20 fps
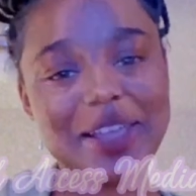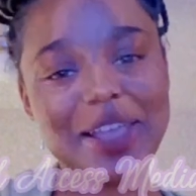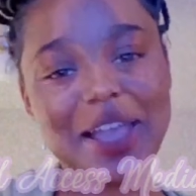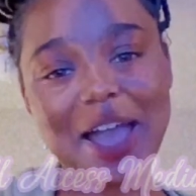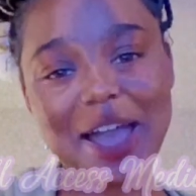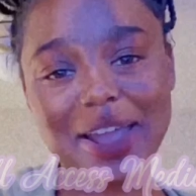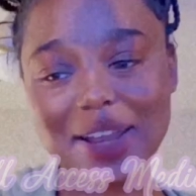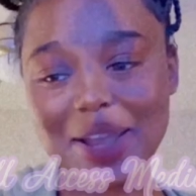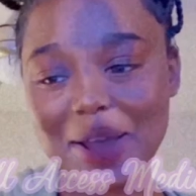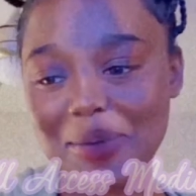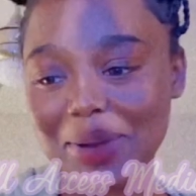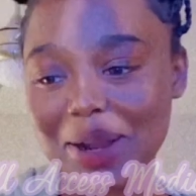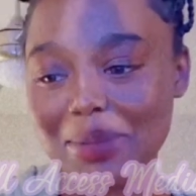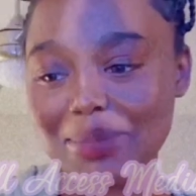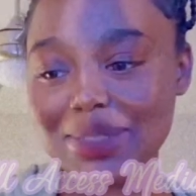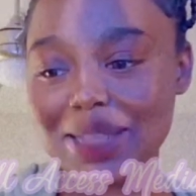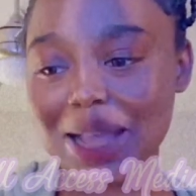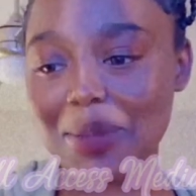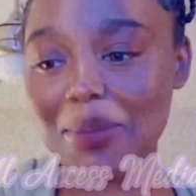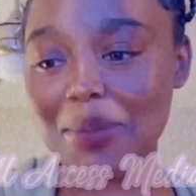Y'all know what
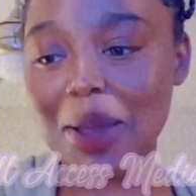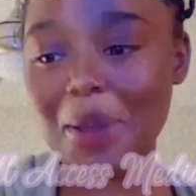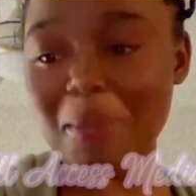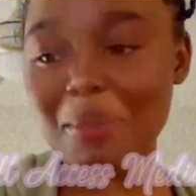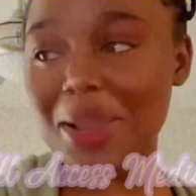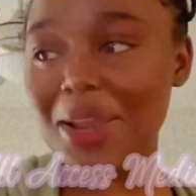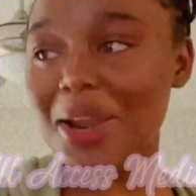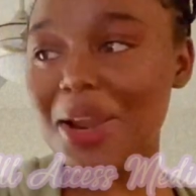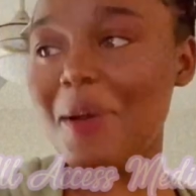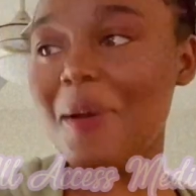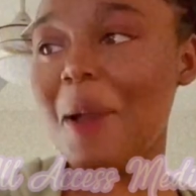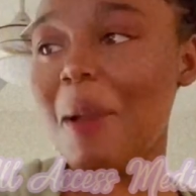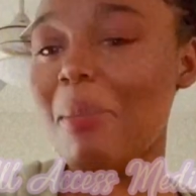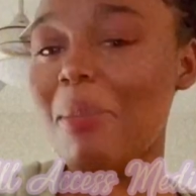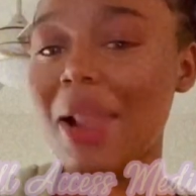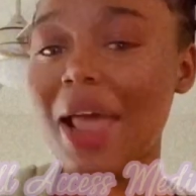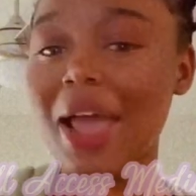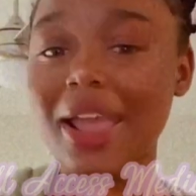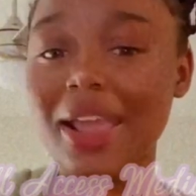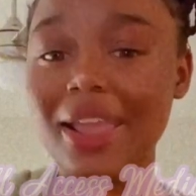I'm talking about. Me know I
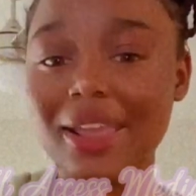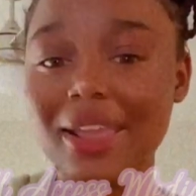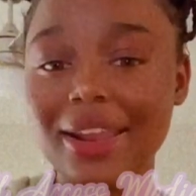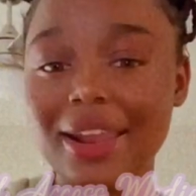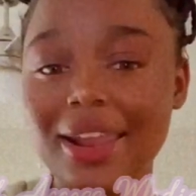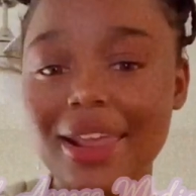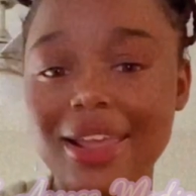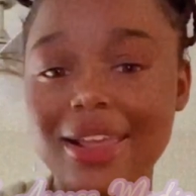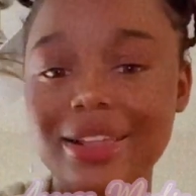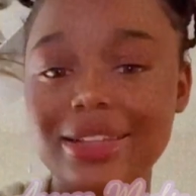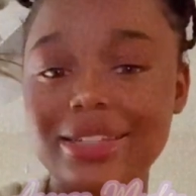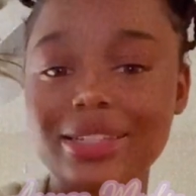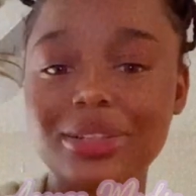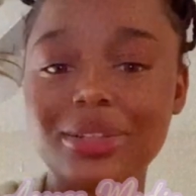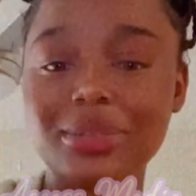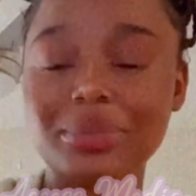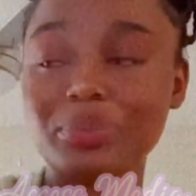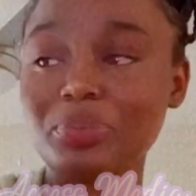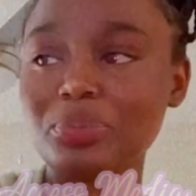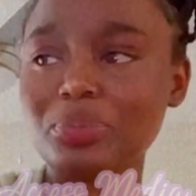black English.
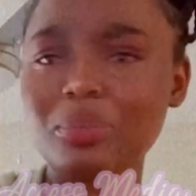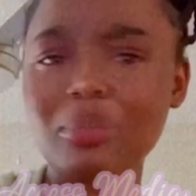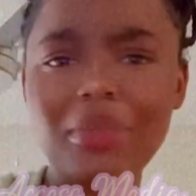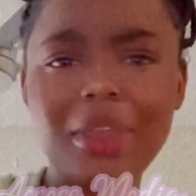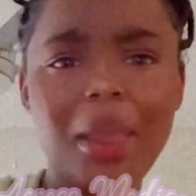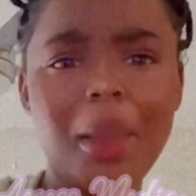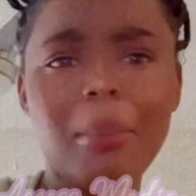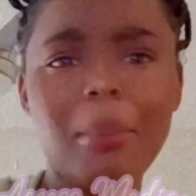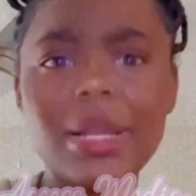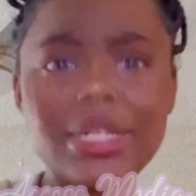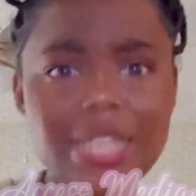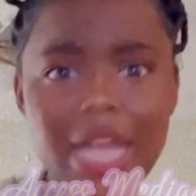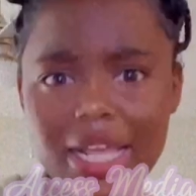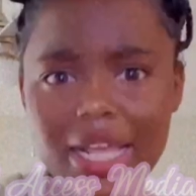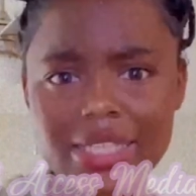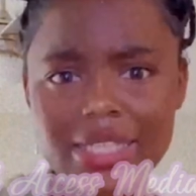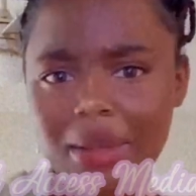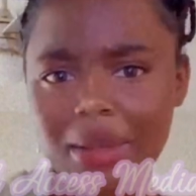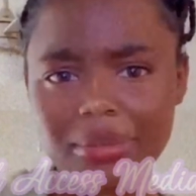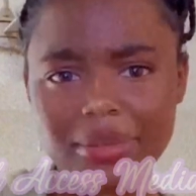Bitch, I
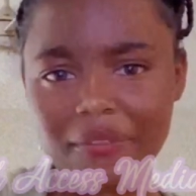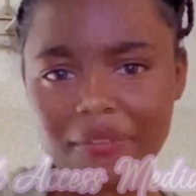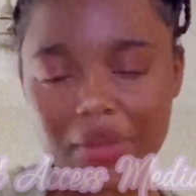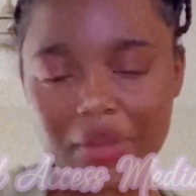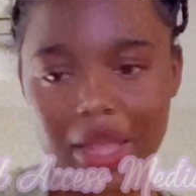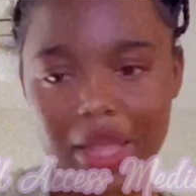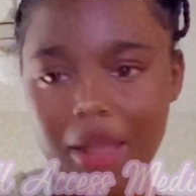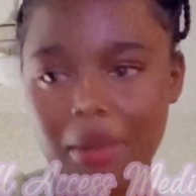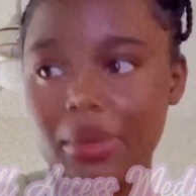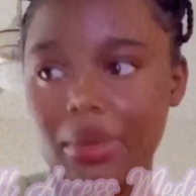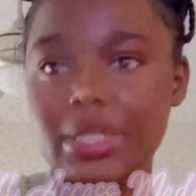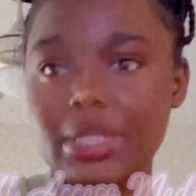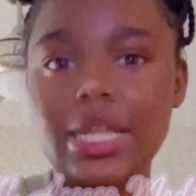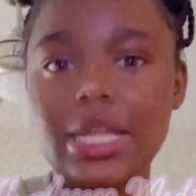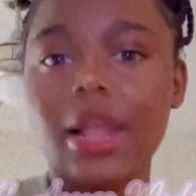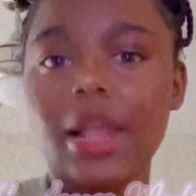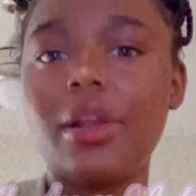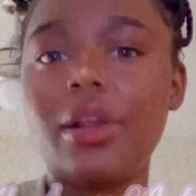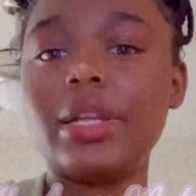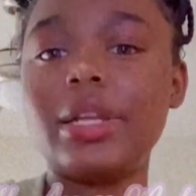can say what the fuck I want
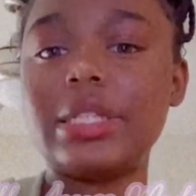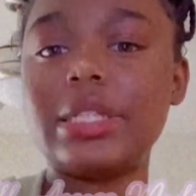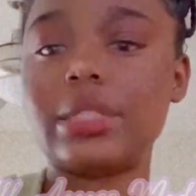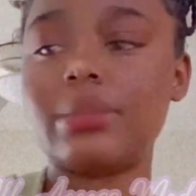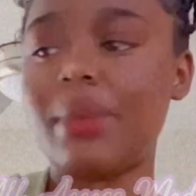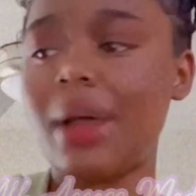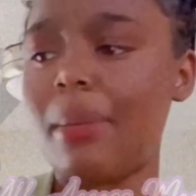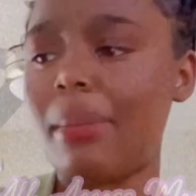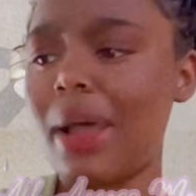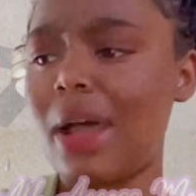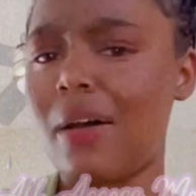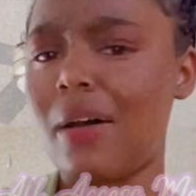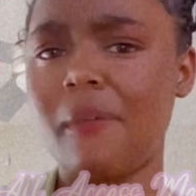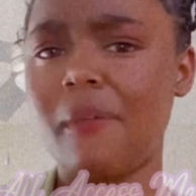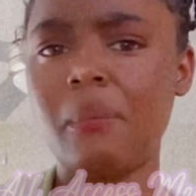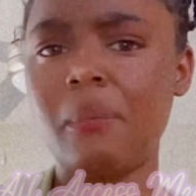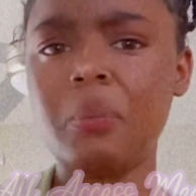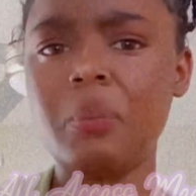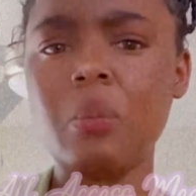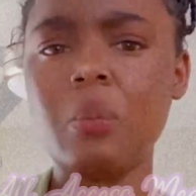to say, girl. This is my
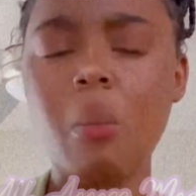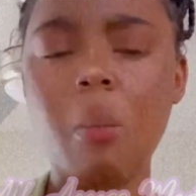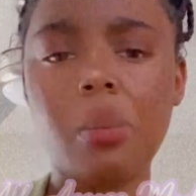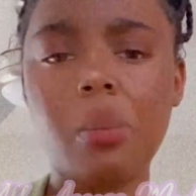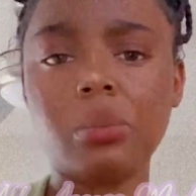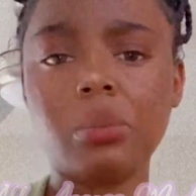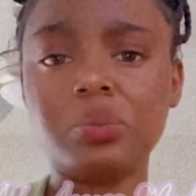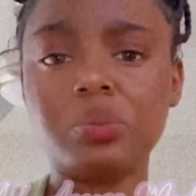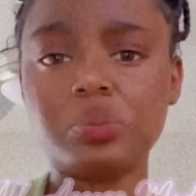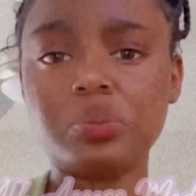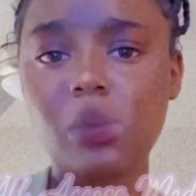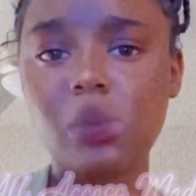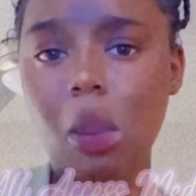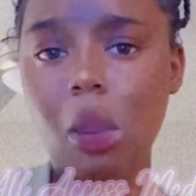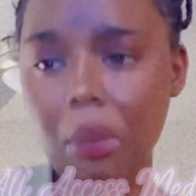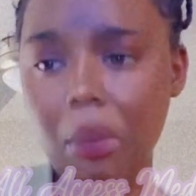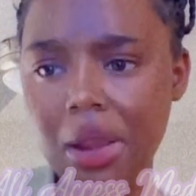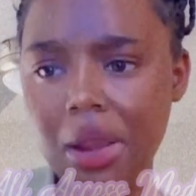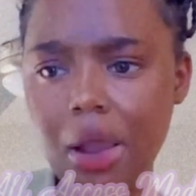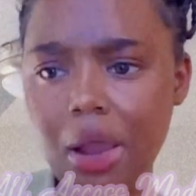mouth.
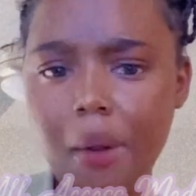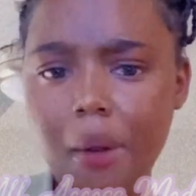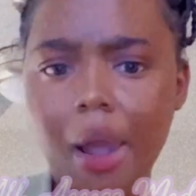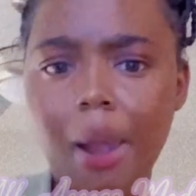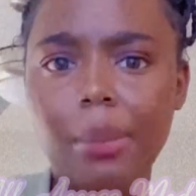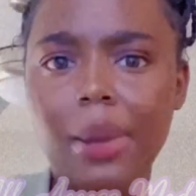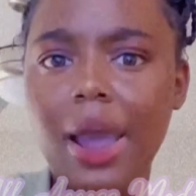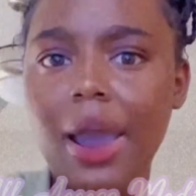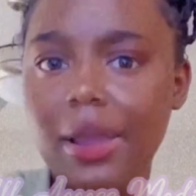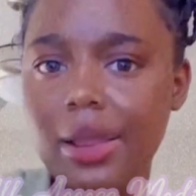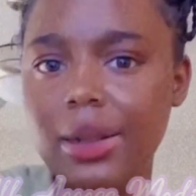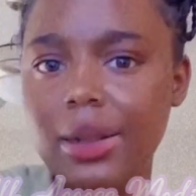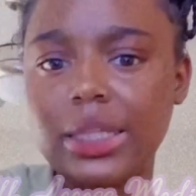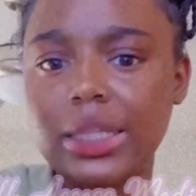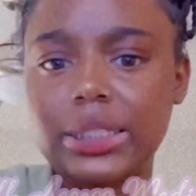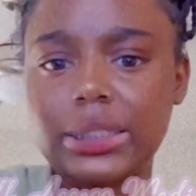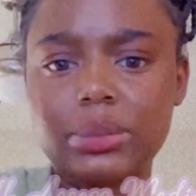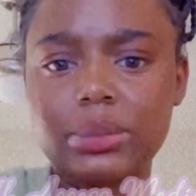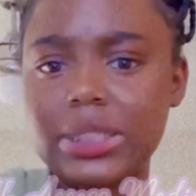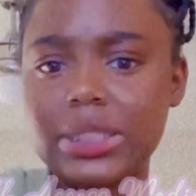Me know I black
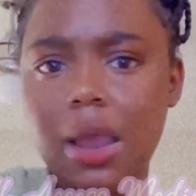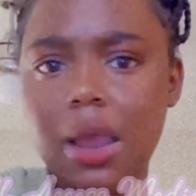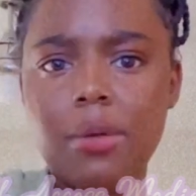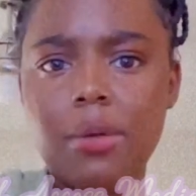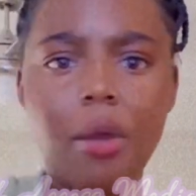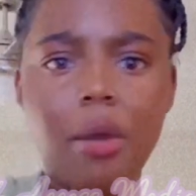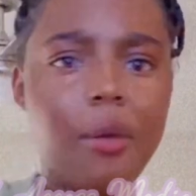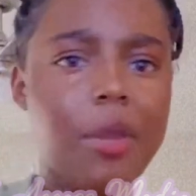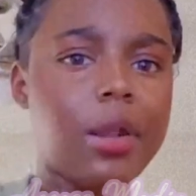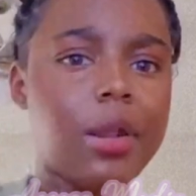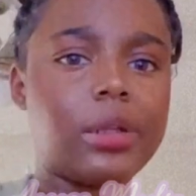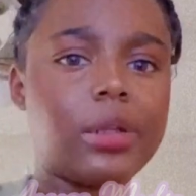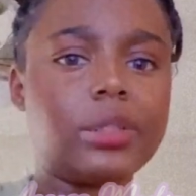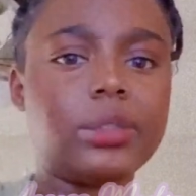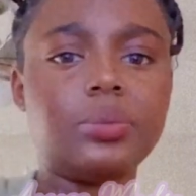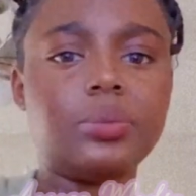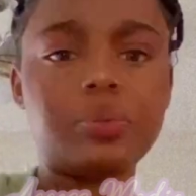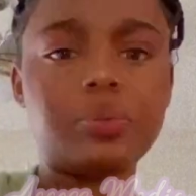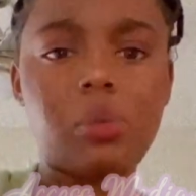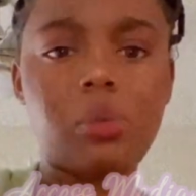English. Bitch, I don't know
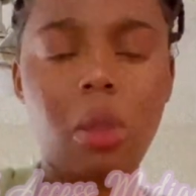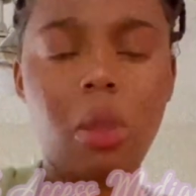English.